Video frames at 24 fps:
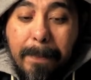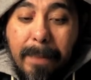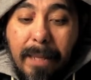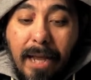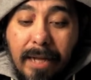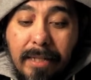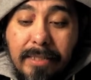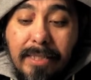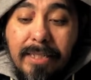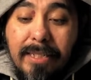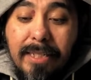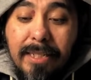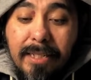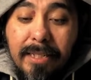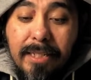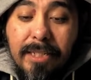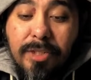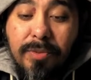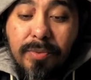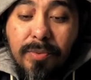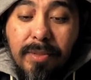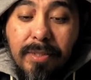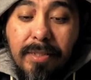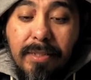I'd say
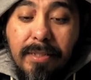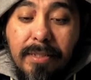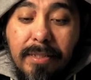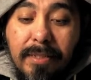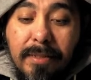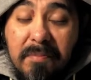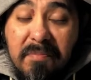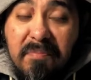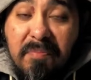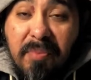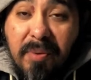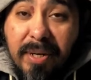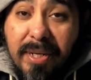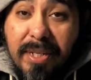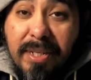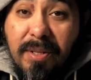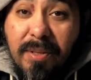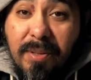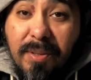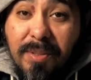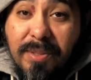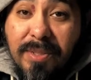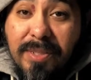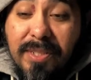this one's pretty
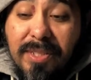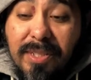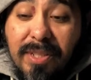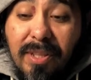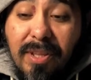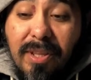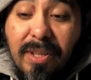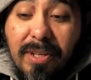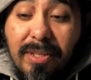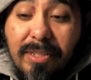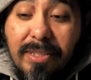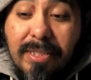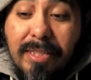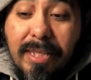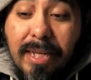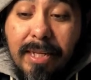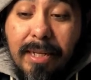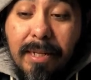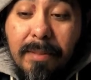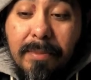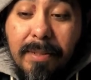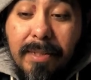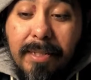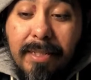close to the long
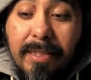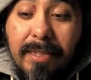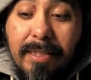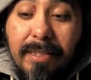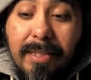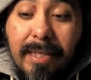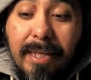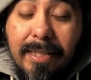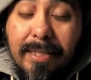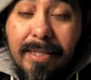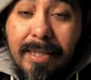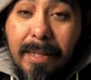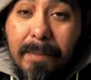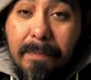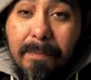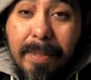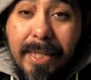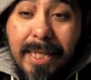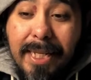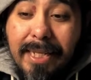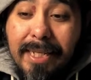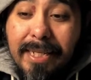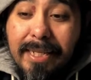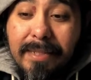side. I mean, it, that, that
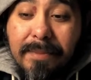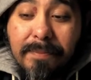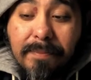peat,